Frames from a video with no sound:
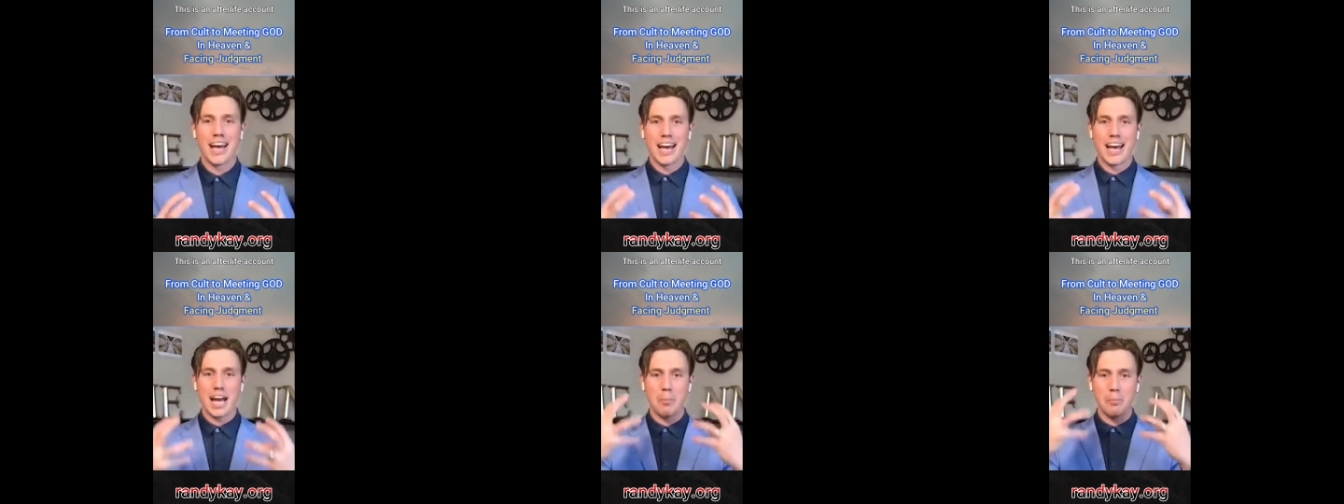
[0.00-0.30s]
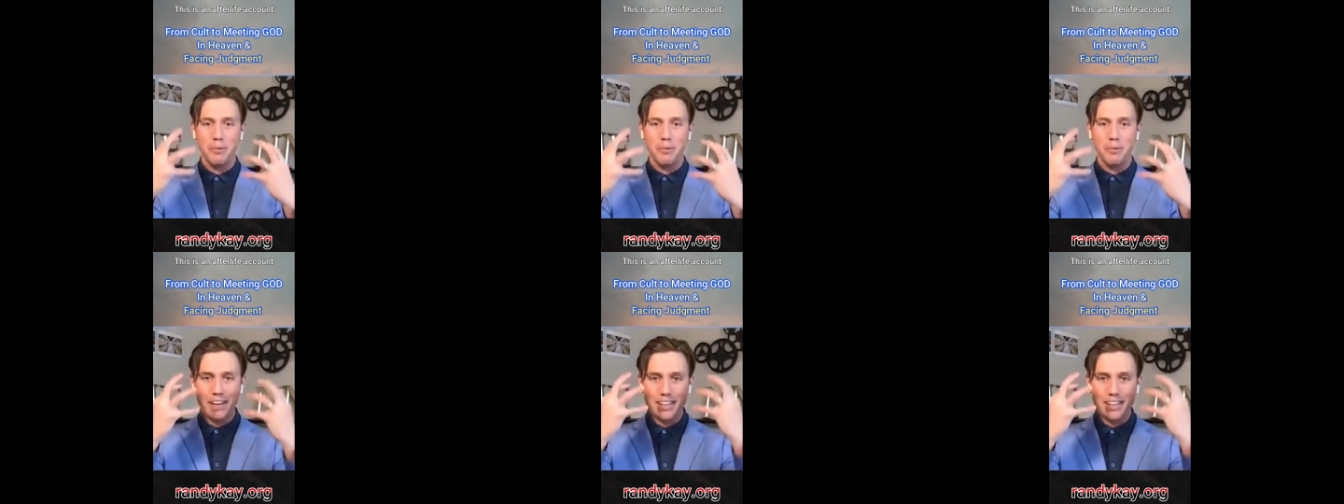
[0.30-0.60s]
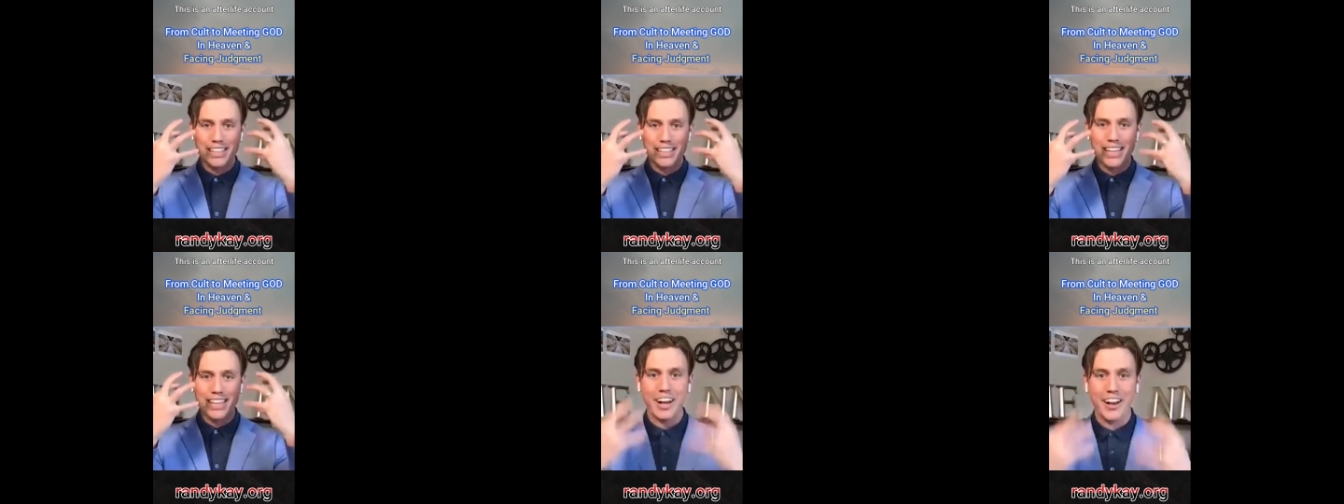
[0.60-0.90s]
And I'm
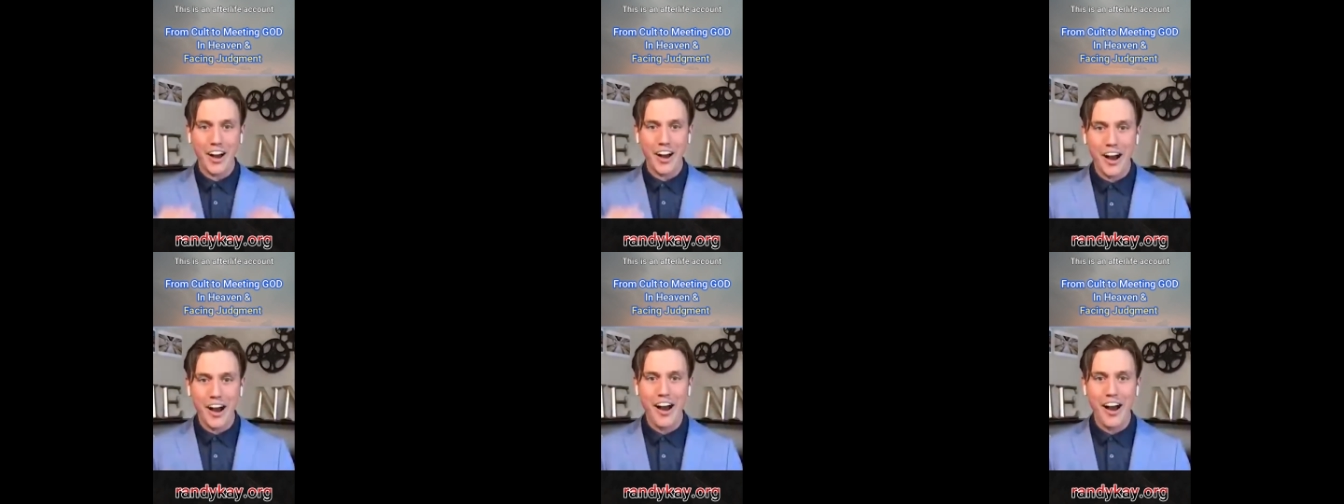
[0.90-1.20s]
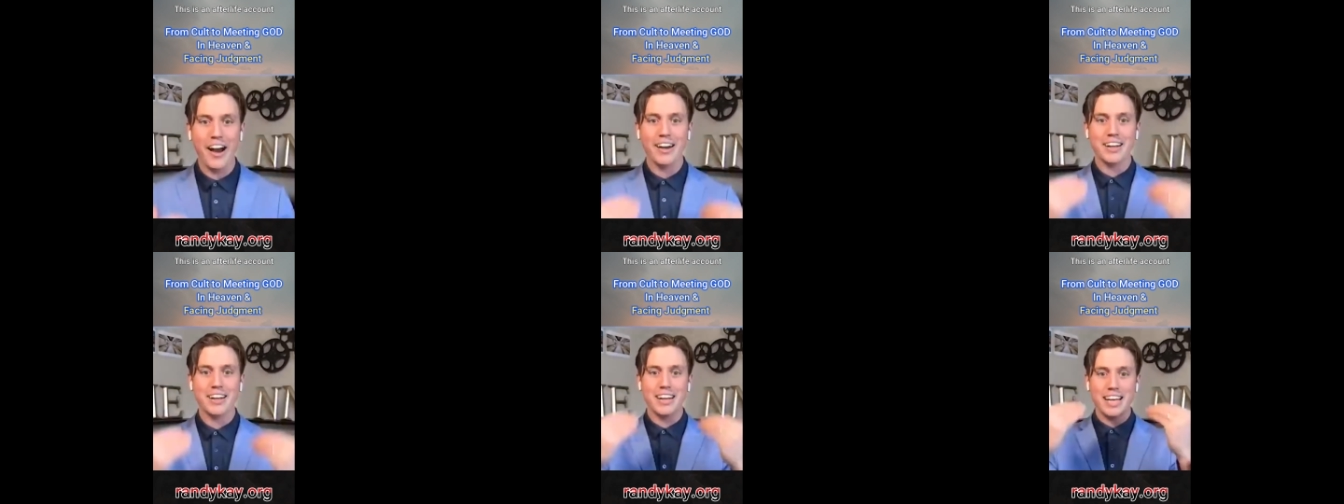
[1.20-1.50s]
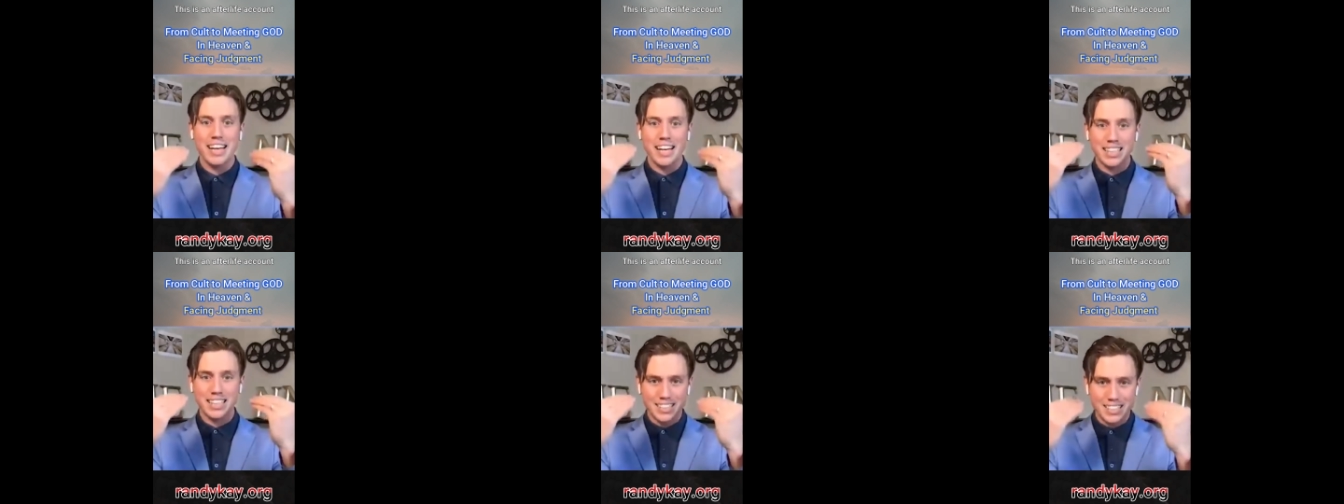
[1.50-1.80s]
realizing that God
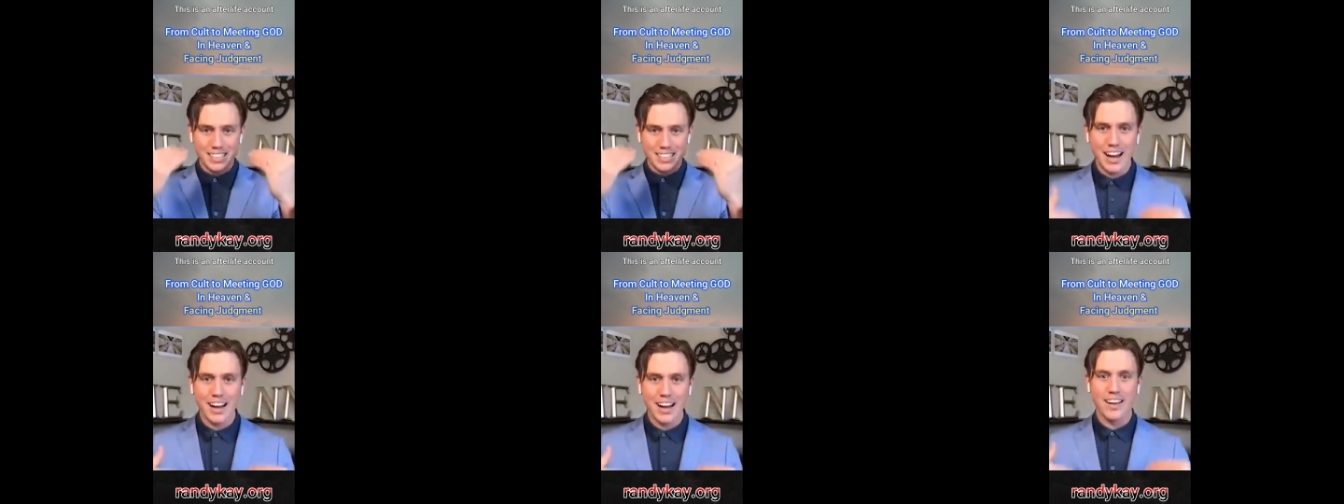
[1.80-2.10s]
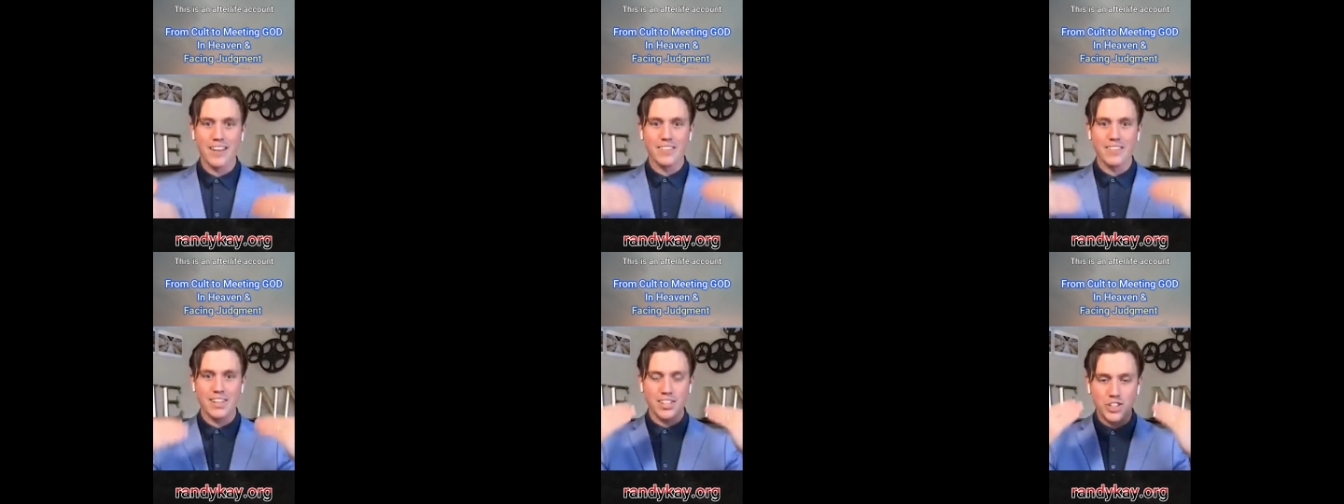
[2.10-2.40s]
is not